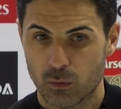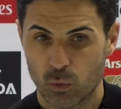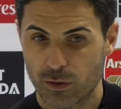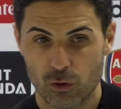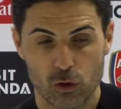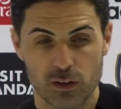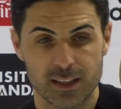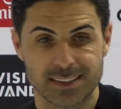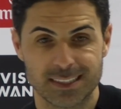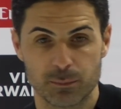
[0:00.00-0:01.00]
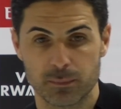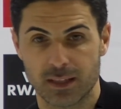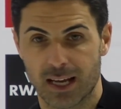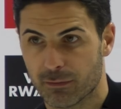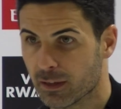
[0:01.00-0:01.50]
With all of the team
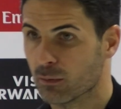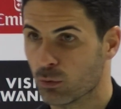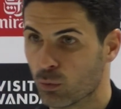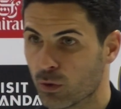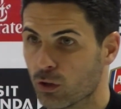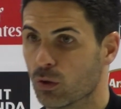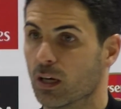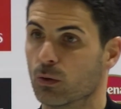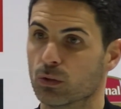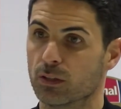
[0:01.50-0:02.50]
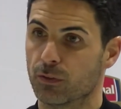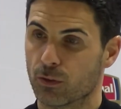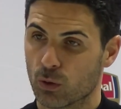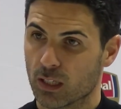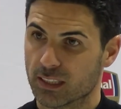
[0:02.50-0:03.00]
available, we know how
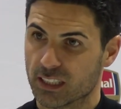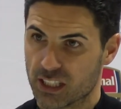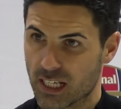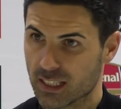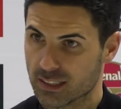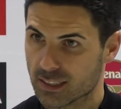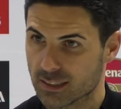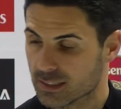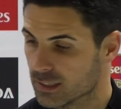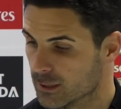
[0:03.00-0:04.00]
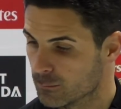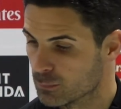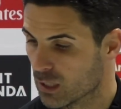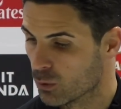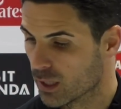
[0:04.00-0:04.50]
difficult and the challenge
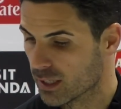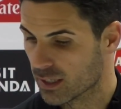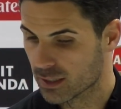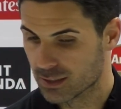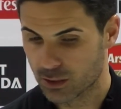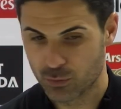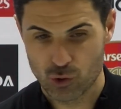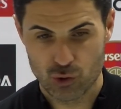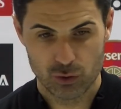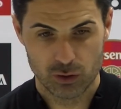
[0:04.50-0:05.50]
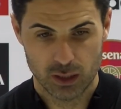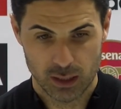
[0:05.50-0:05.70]
that we had ahead, that's for sure.